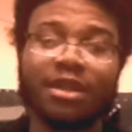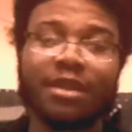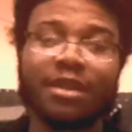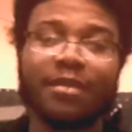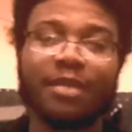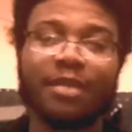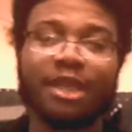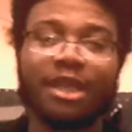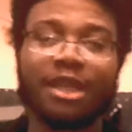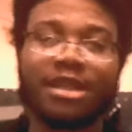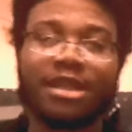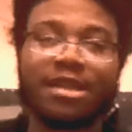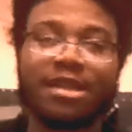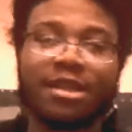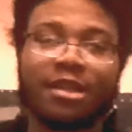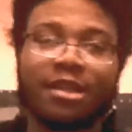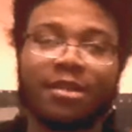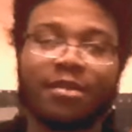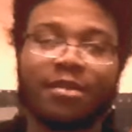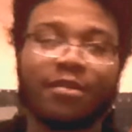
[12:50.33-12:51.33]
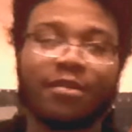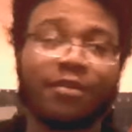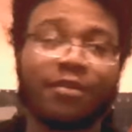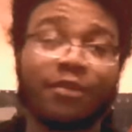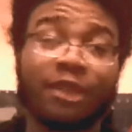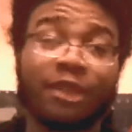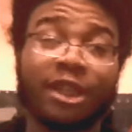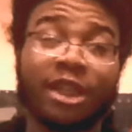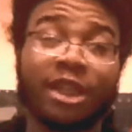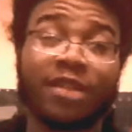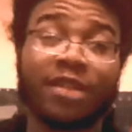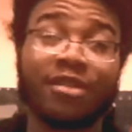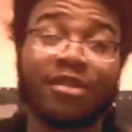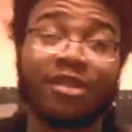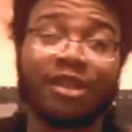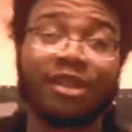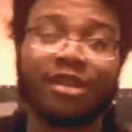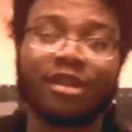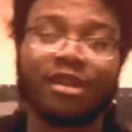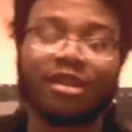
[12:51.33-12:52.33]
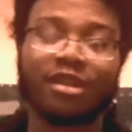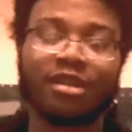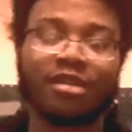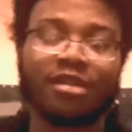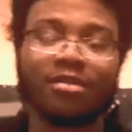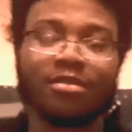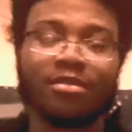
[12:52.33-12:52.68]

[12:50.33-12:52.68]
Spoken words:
because, free country and all.